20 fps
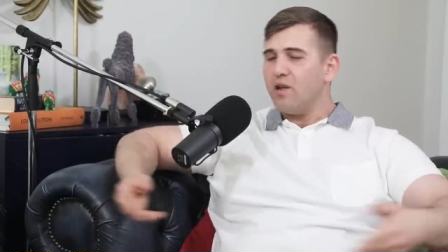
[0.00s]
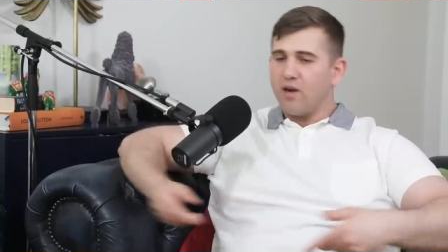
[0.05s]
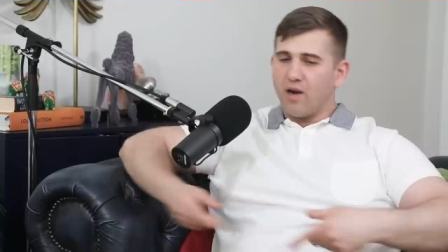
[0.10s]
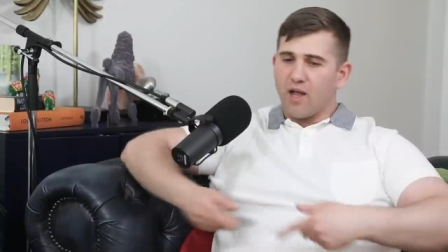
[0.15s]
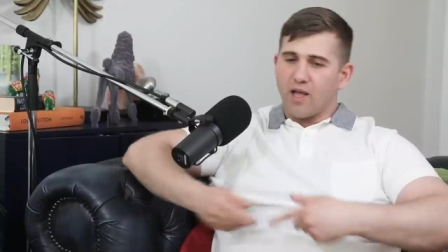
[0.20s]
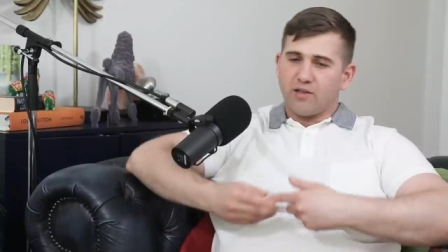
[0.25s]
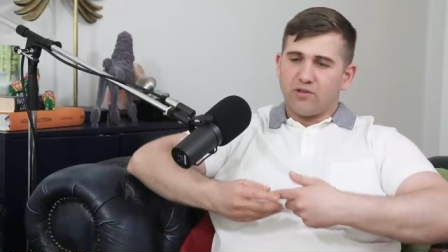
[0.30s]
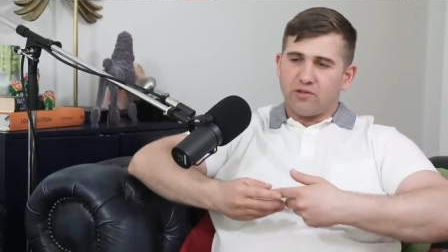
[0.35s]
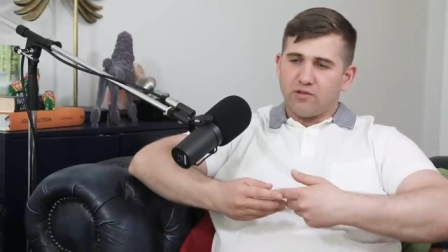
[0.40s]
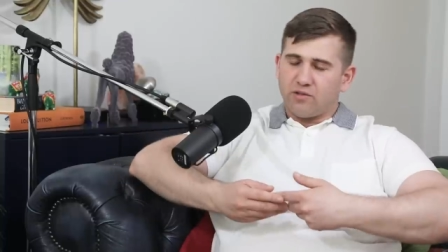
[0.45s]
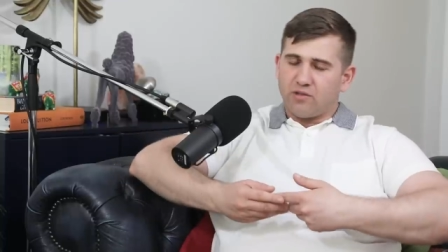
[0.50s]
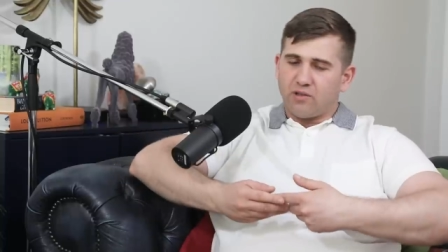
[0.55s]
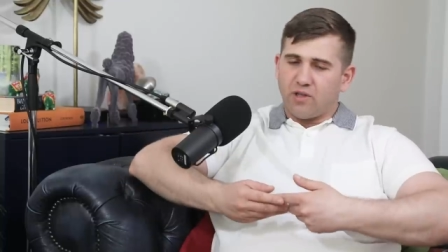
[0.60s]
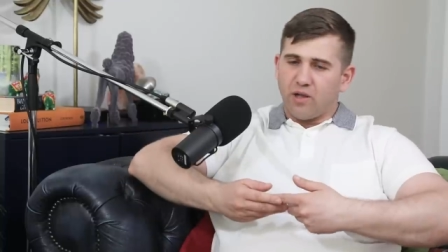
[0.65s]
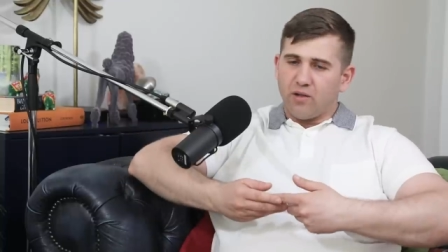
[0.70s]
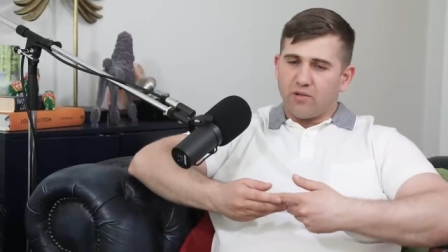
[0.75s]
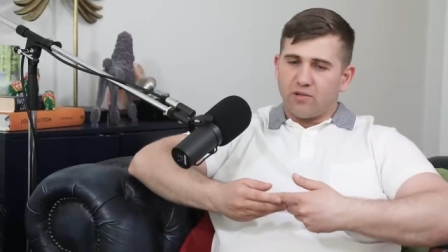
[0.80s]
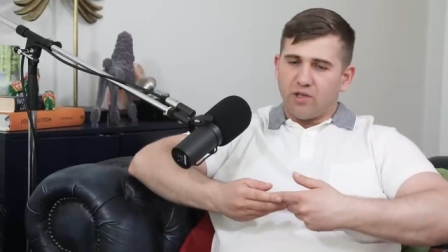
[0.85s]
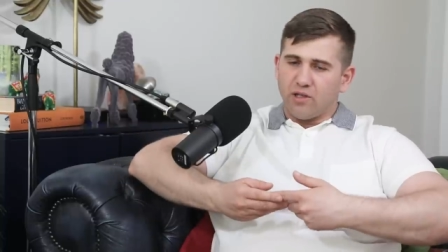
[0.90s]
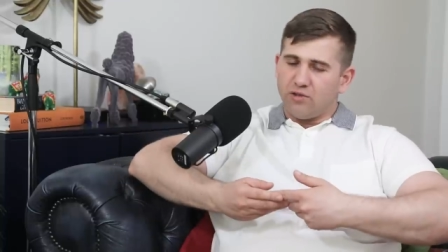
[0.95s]
like
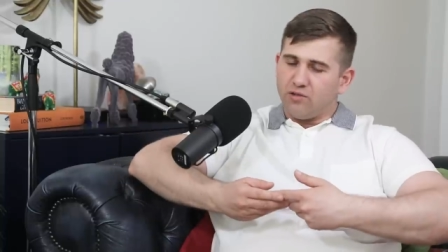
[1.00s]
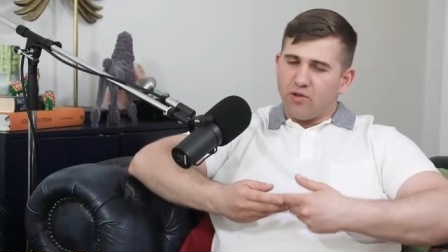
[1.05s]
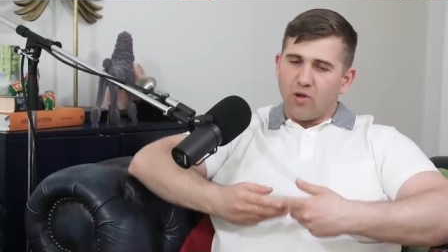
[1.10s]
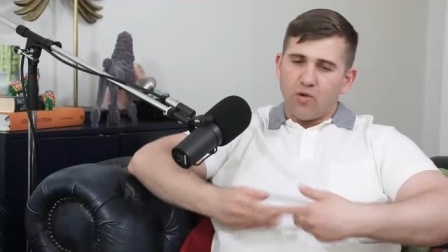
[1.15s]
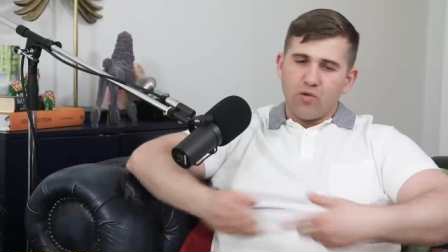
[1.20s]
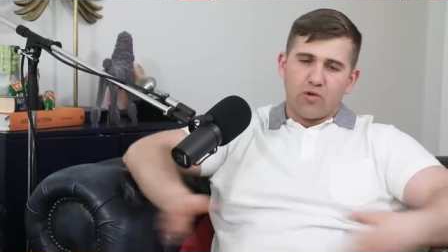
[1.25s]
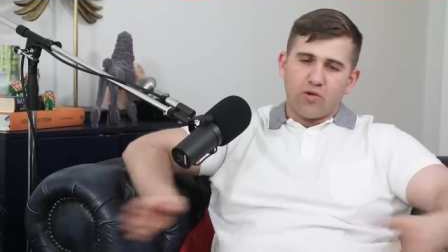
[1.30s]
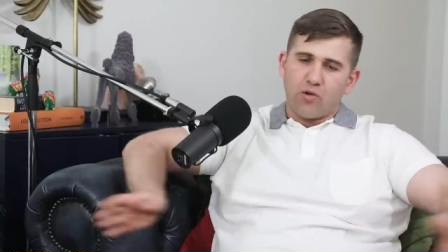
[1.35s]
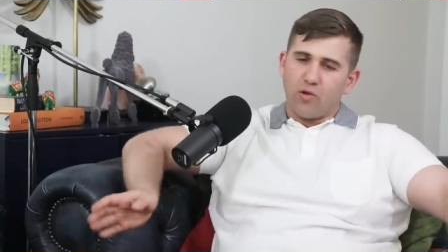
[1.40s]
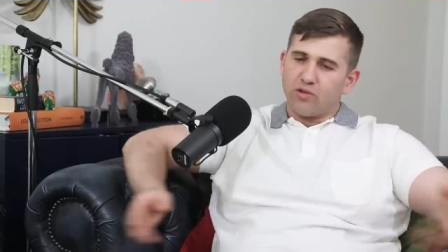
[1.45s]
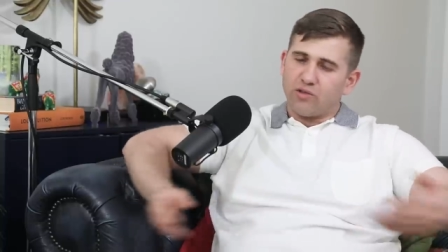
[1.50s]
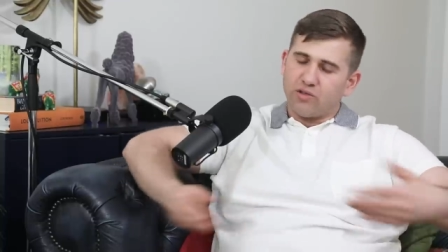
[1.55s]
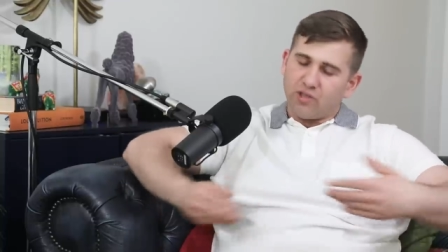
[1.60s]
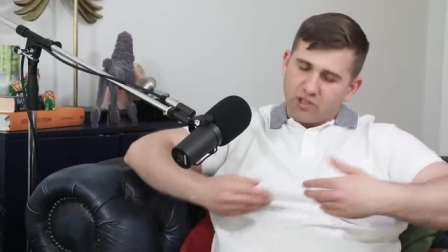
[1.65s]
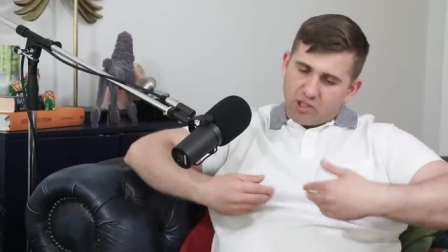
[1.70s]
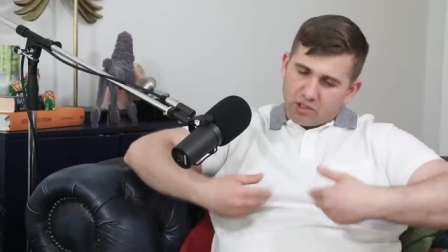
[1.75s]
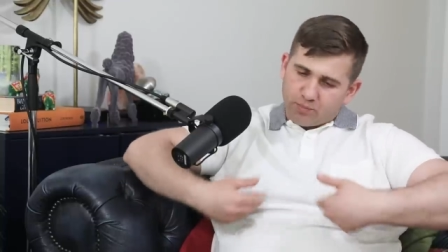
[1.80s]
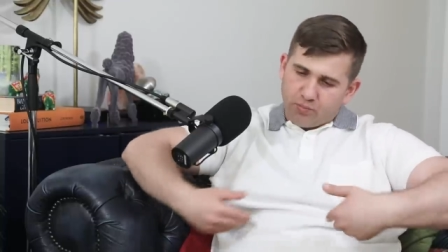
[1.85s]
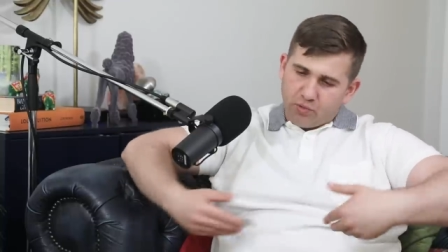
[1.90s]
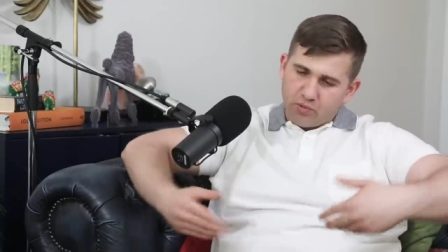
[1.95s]

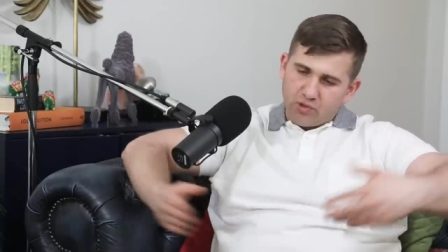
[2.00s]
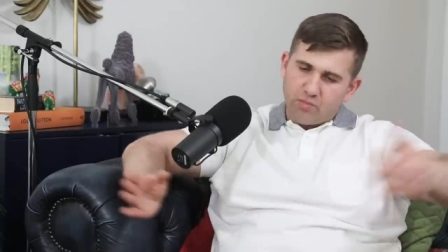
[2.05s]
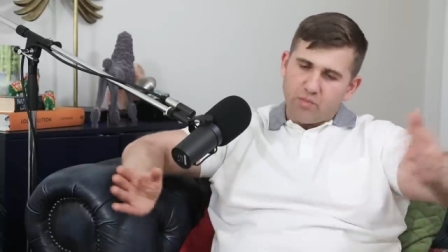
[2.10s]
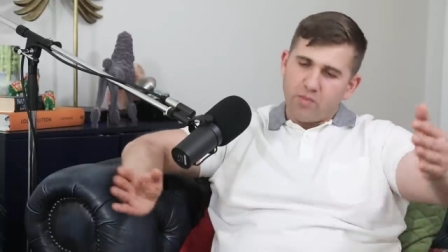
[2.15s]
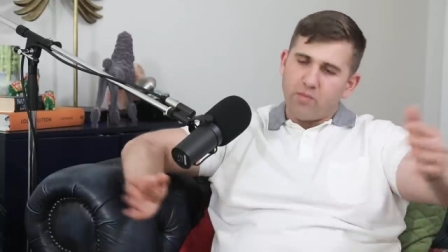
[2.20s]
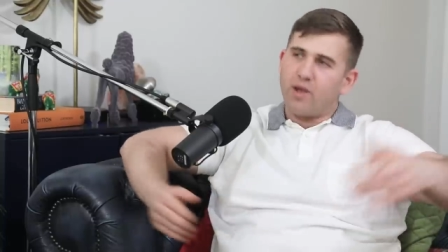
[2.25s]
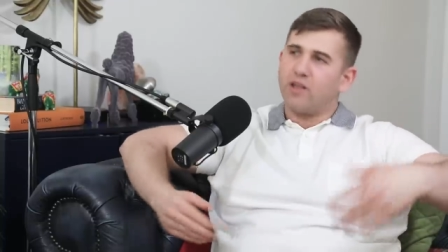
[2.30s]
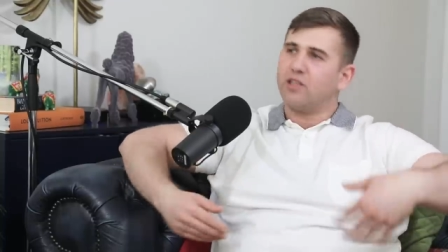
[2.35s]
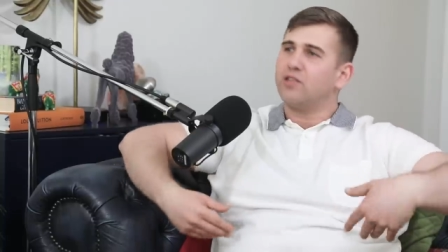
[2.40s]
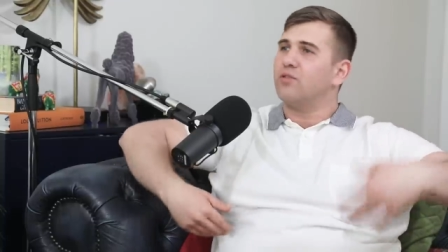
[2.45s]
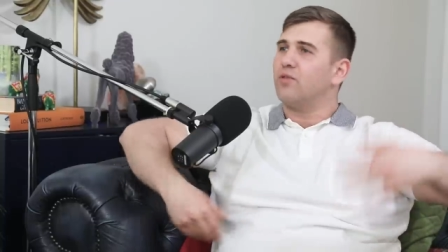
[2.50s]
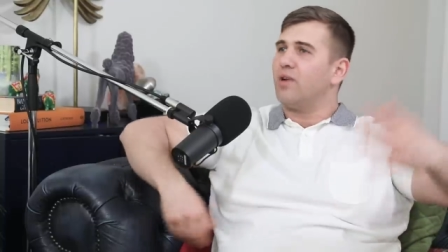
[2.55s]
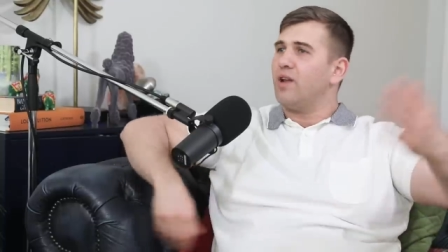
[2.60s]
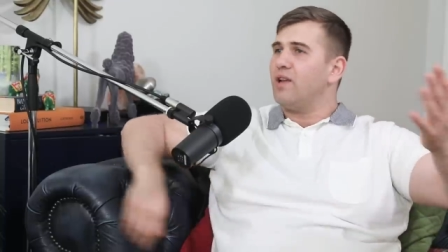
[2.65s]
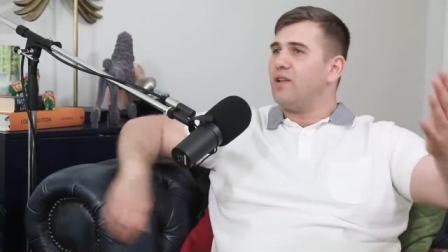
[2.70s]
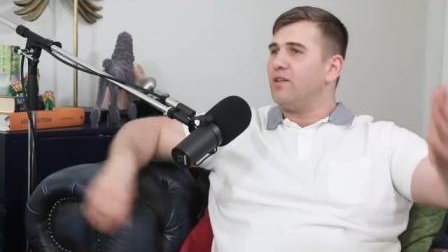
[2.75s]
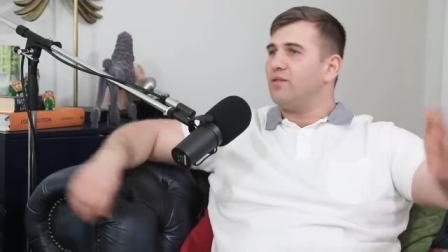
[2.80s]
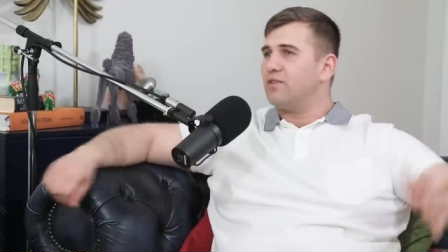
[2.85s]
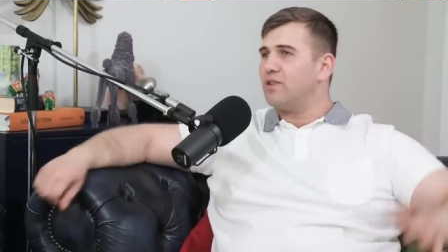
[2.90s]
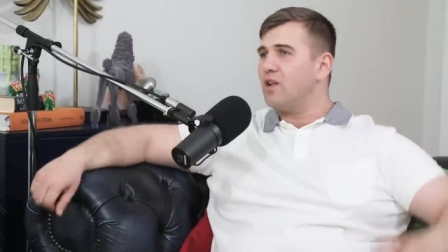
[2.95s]
just put them in mass
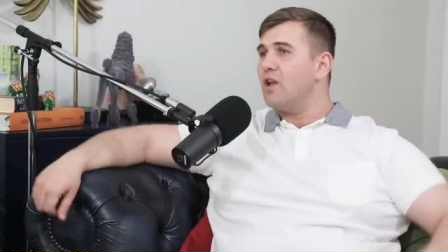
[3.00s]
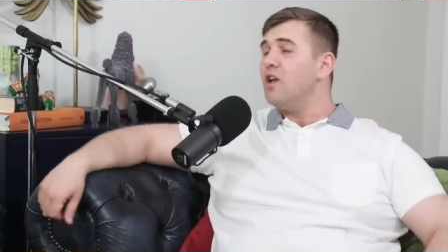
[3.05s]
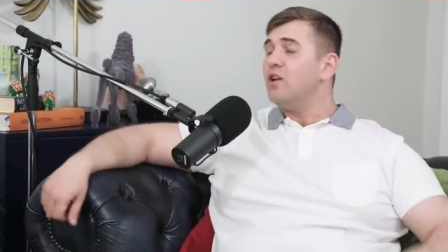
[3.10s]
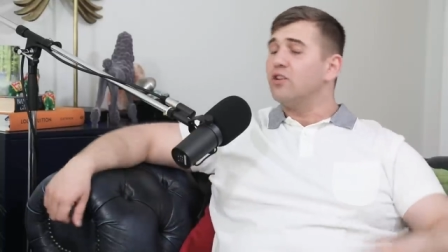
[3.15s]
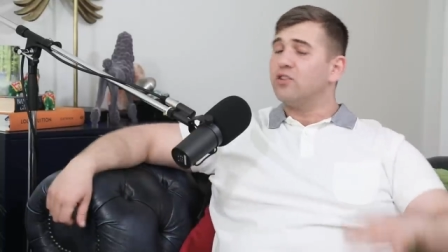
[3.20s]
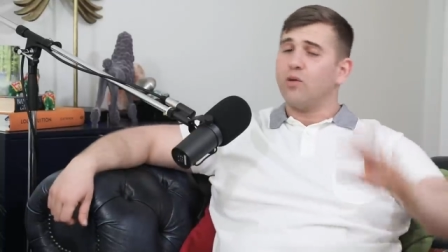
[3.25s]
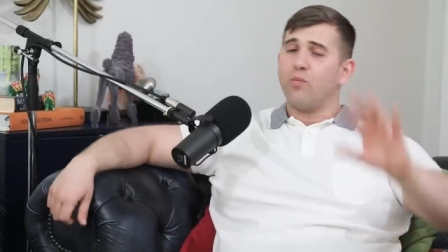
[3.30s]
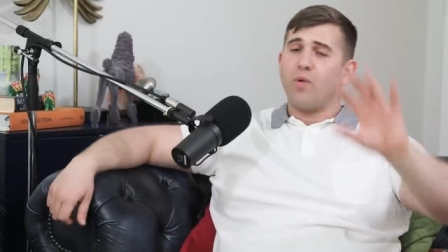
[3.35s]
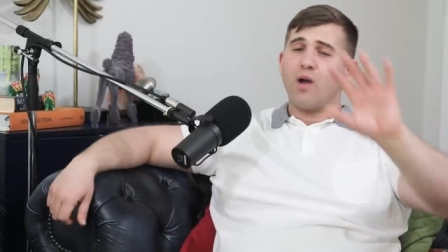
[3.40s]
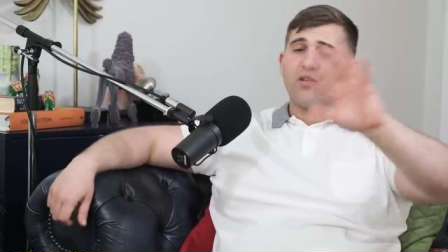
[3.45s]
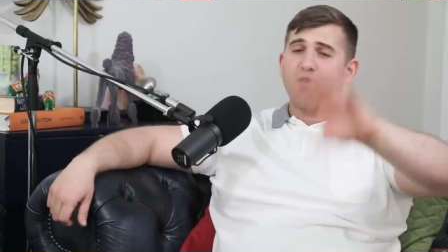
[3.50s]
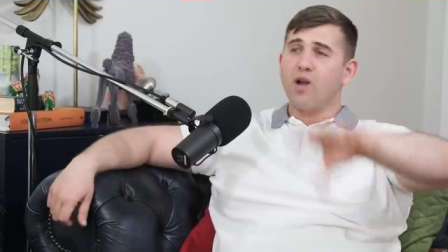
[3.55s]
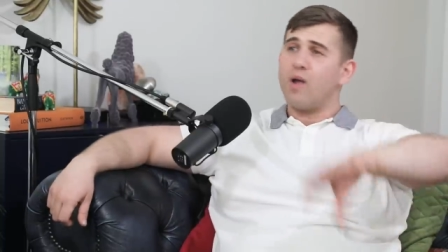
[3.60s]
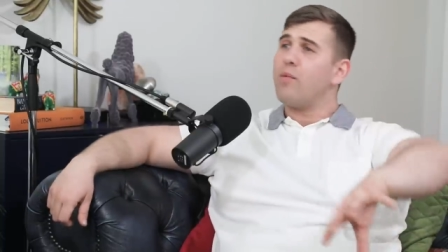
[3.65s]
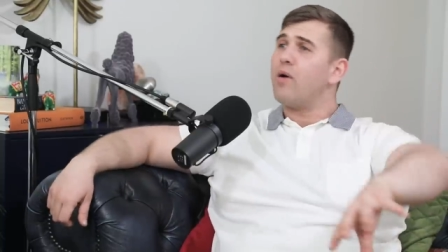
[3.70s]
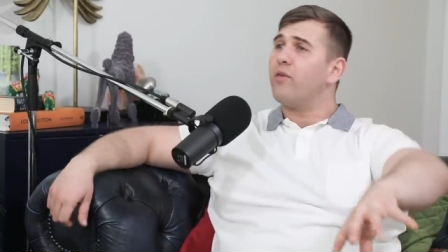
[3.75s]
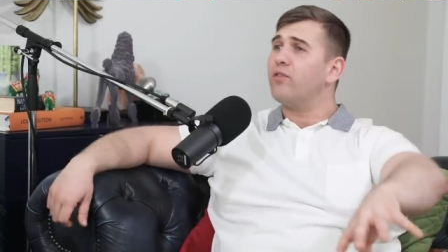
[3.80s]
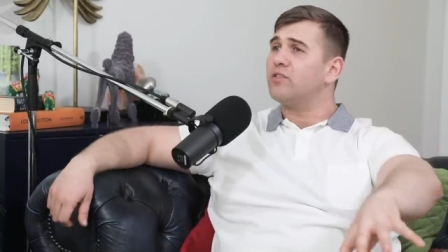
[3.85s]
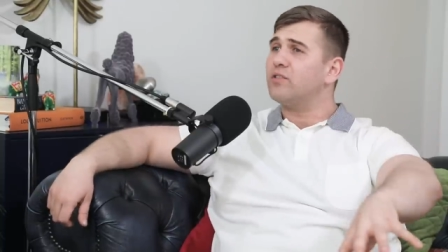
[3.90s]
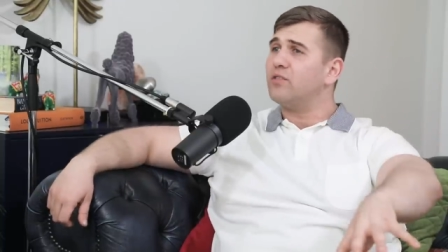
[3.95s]
graves. So my
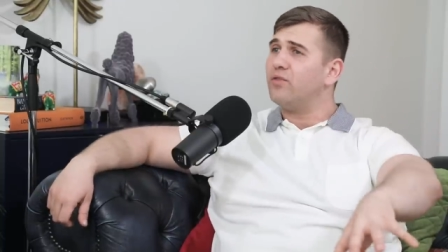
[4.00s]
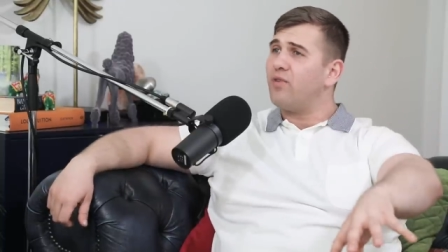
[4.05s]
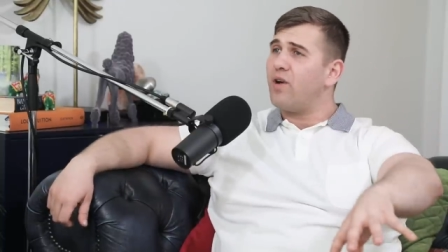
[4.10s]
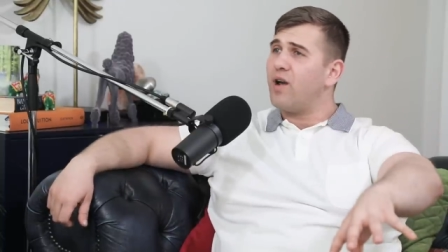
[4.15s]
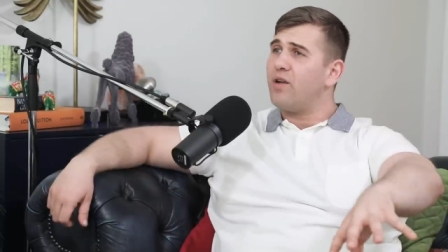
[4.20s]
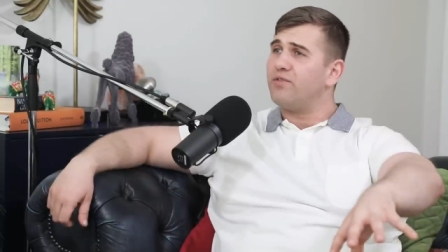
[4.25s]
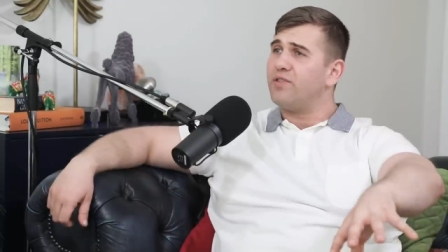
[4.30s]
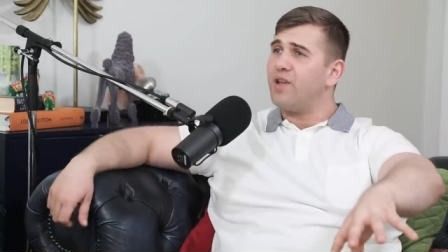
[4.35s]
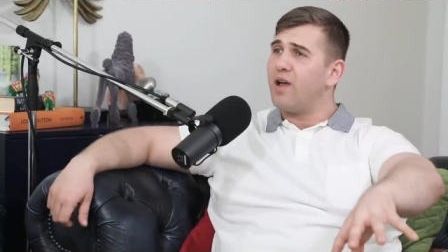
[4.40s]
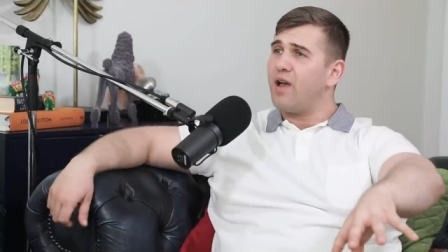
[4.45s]
grandmother survived